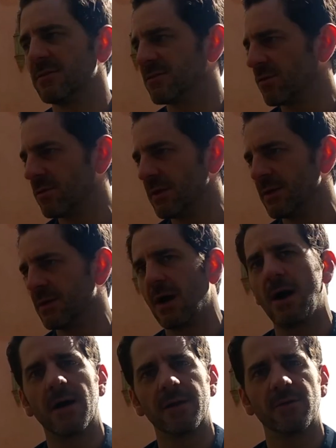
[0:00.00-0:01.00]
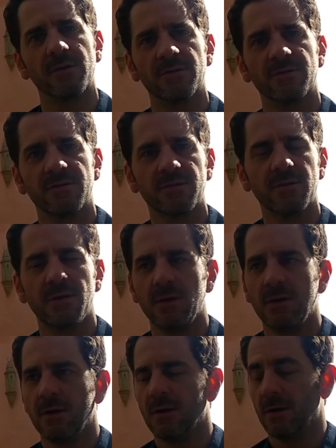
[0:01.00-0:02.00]
And certainly Connor is
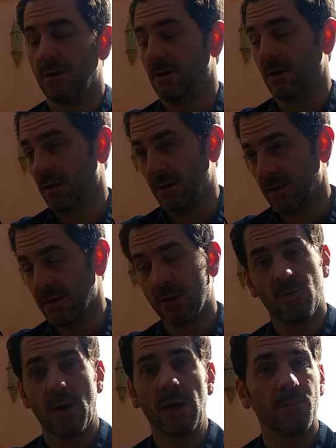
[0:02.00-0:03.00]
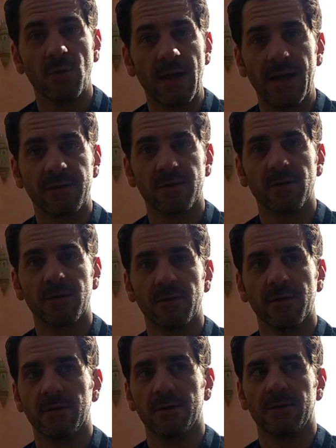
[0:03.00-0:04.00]
an incredible
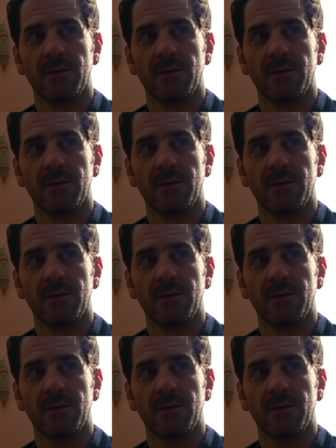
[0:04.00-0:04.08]
actor.